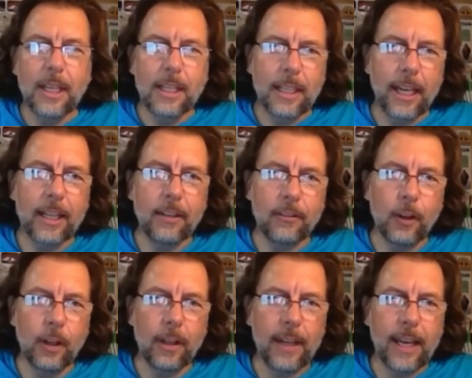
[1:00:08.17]
Yeah, the
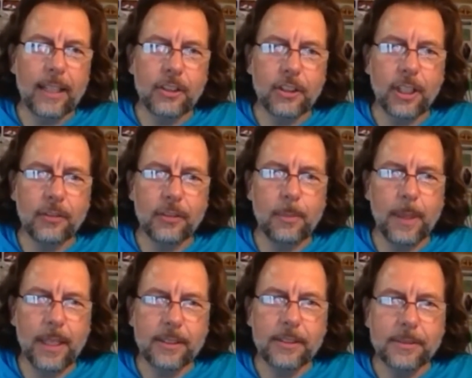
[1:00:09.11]
full of that is chuffed to
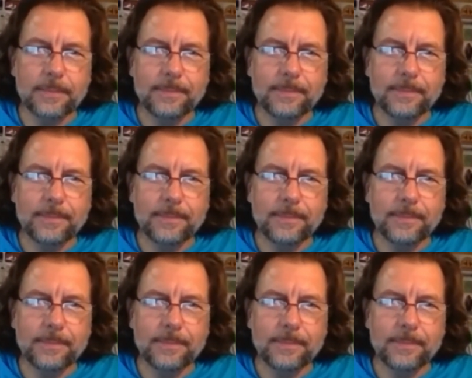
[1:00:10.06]
bits.